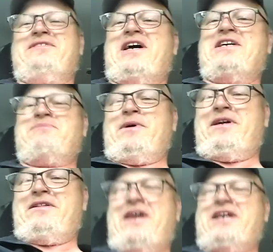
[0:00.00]
Thanks,
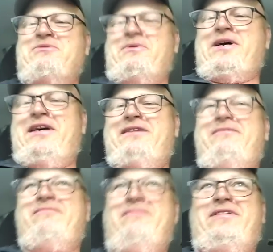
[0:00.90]
buddy. Thanks, Wade
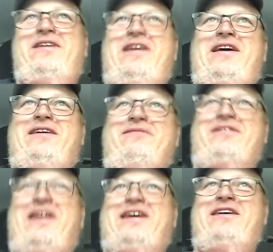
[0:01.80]
and Ann
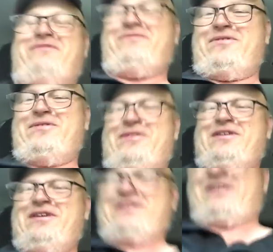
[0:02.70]
again for
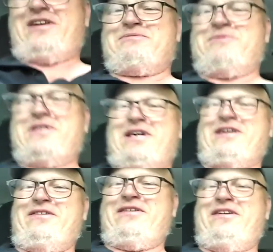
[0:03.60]

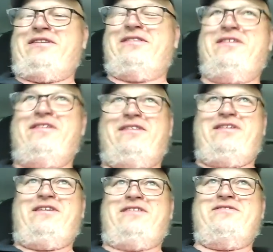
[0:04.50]
hospitality,
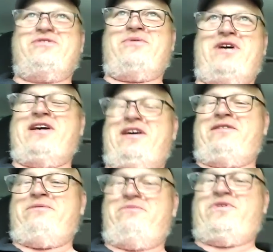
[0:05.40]
and Joanne
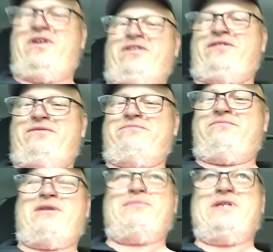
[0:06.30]
and Phil,
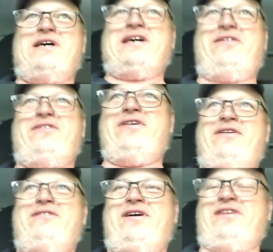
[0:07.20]
Mom and Dad there.
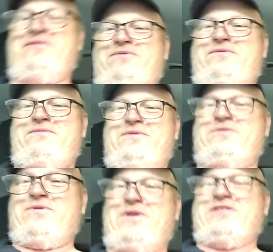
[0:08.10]
Thanks.
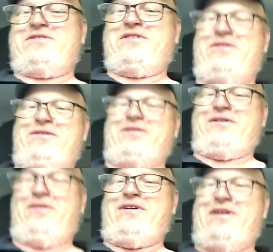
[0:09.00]
It's great to see all
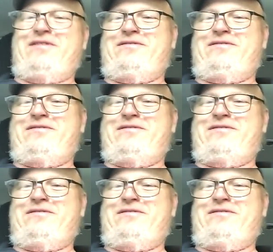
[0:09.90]
you guys.